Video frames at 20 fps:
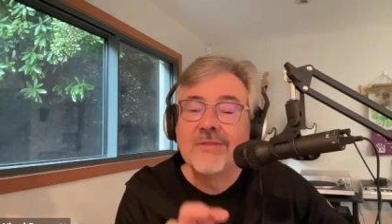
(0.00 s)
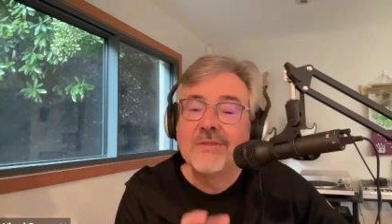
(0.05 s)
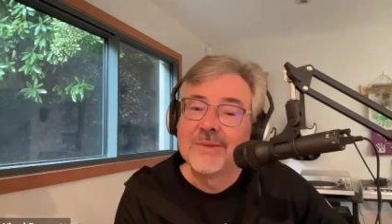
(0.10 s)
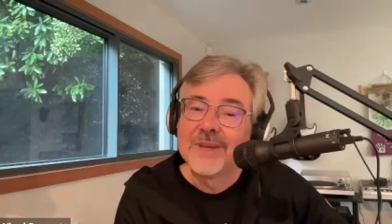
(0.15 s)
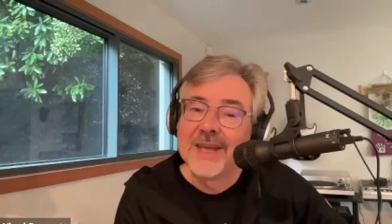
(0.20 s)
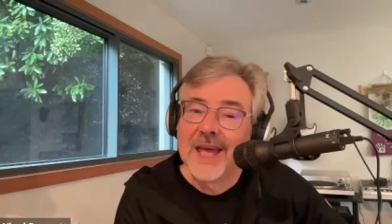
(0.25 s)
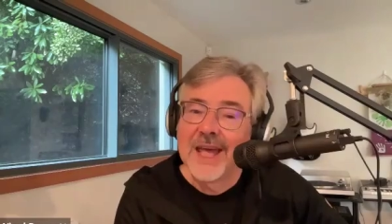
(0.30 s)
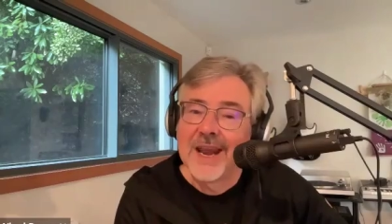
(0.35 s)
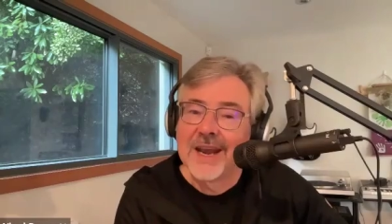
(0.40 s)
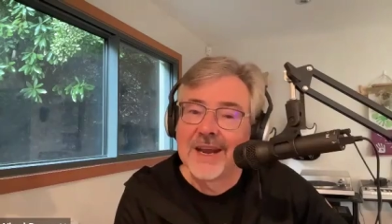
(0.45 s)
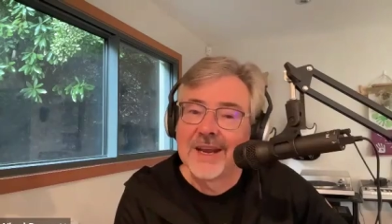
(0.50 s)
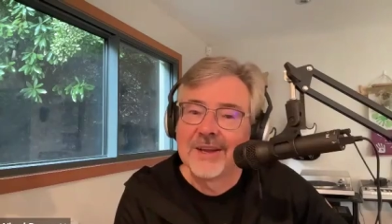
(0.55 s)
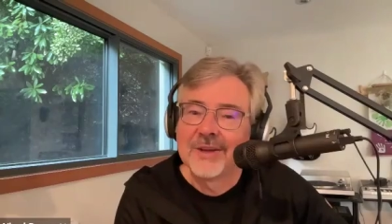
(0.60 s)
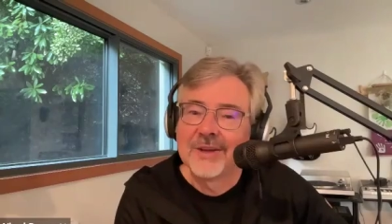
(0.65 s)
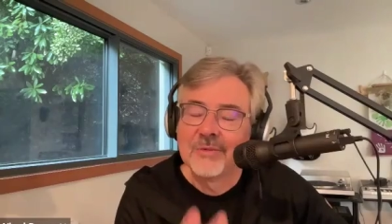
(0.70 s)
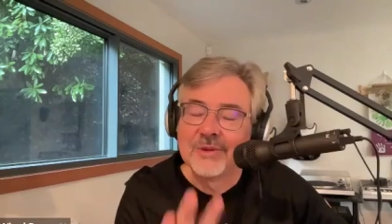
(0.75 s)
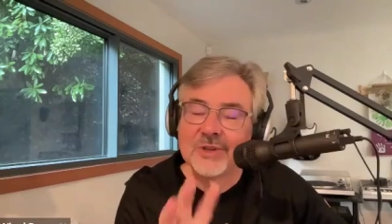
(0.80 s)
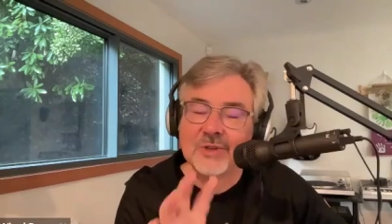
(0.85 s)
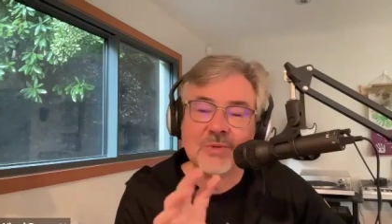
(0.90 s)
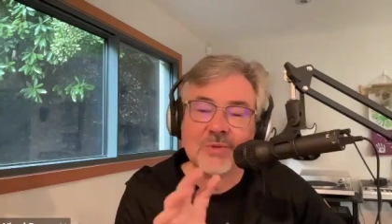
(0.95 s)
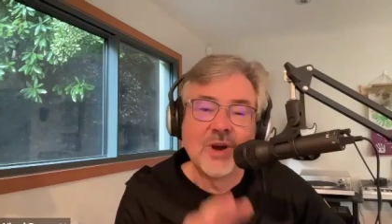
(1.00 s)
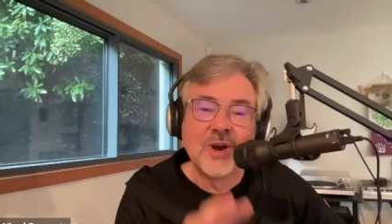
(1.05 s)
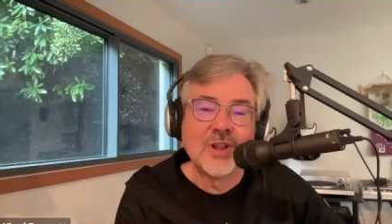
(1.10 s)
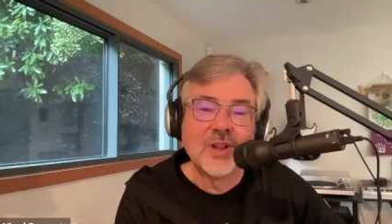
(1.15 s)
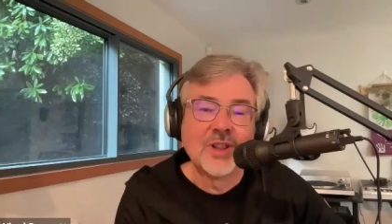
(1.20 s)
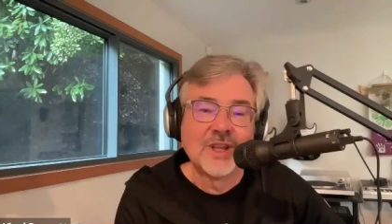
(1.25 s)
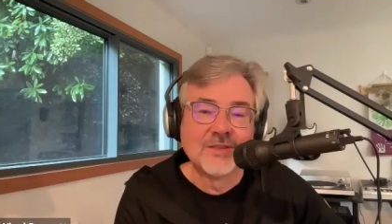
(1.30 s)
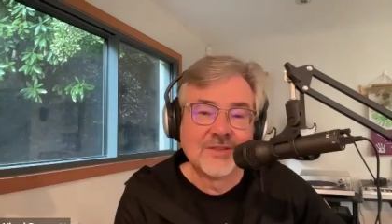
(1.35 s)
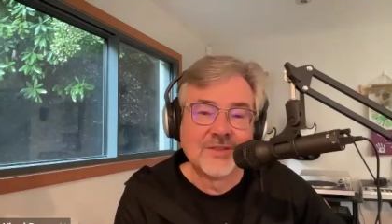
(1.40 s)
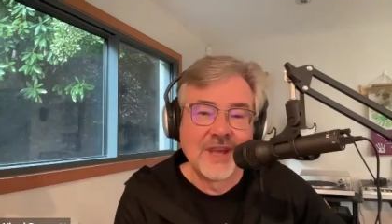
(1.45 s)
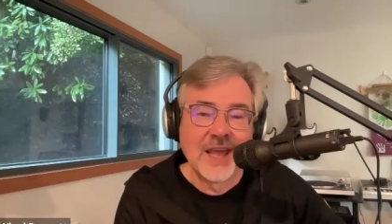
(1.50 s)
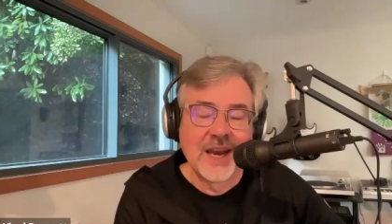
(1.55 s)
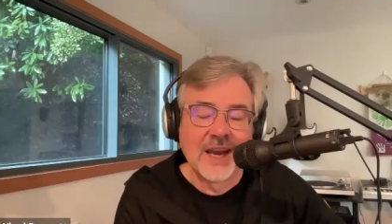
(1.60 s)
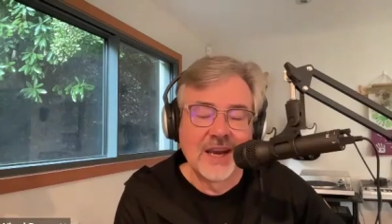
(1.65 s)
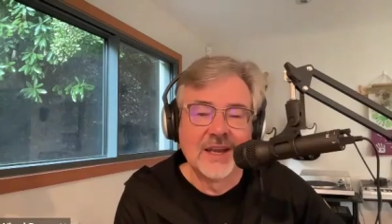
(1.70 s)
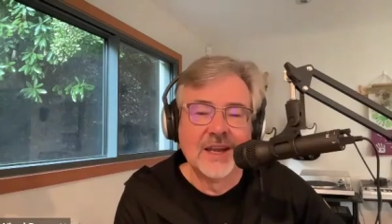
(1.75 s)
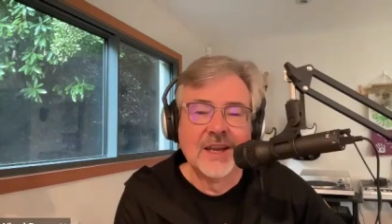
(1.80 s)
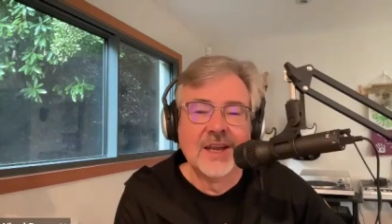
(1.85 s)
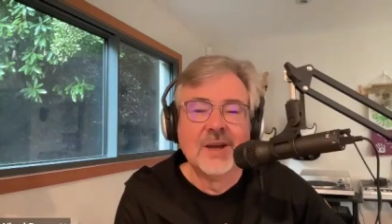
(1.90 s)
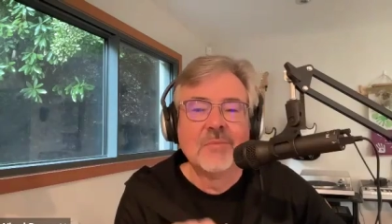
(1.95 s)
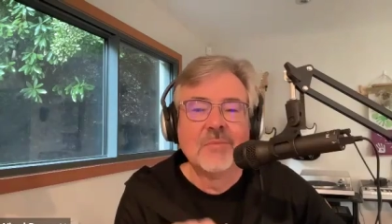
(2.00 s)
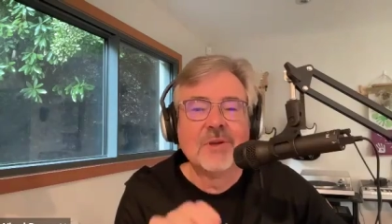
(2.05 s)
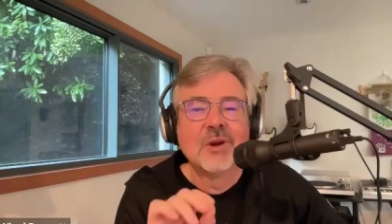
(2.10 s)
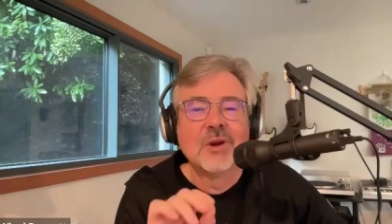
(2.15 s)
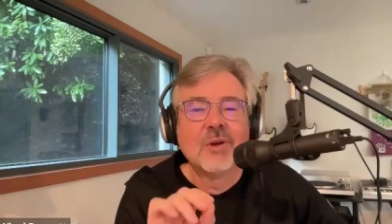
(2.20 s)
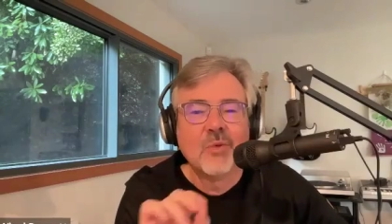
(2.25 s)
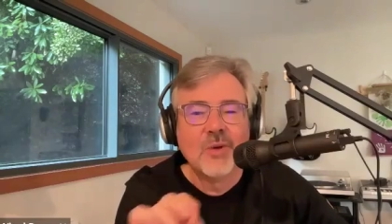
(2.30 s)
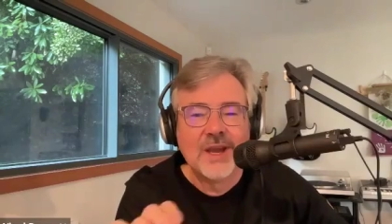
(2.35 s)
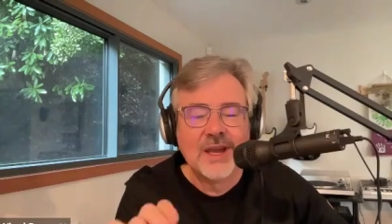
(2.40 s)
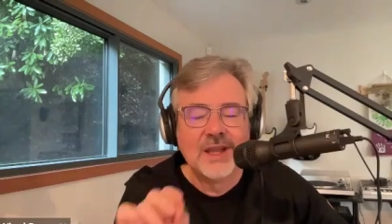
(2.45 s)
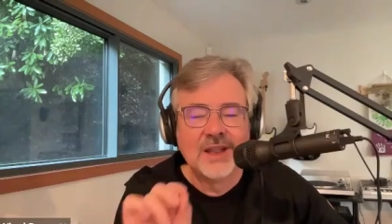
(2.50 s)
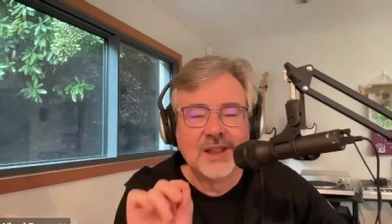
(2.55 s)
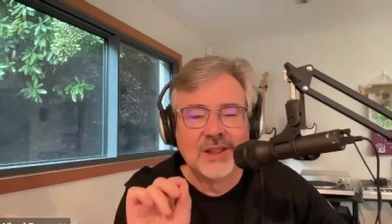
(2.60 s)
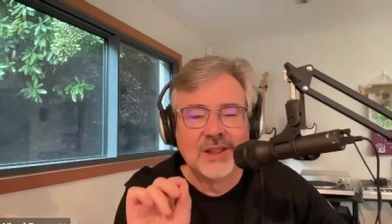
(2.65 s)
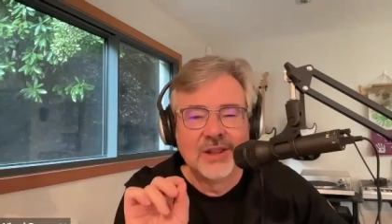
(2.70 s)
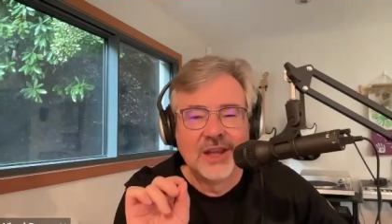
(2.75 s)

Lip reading: Canada, which we all love Canada, but you're away